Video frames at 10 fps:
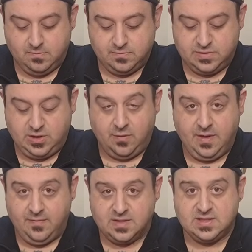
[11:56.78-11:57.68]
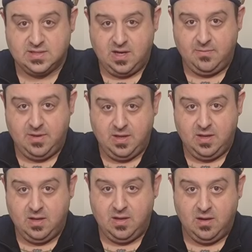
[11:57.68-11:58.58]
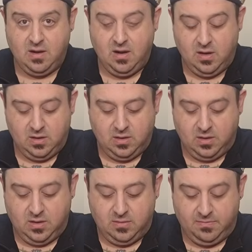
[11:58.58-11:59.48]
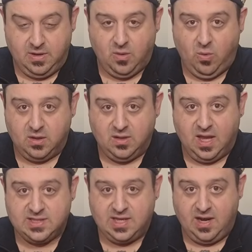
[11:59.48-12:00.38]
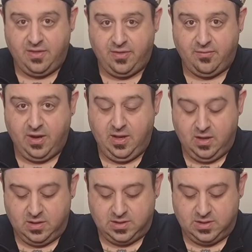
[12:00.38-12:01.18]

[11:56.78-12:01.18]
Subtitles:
So then this is going to be a 1 less out of 3.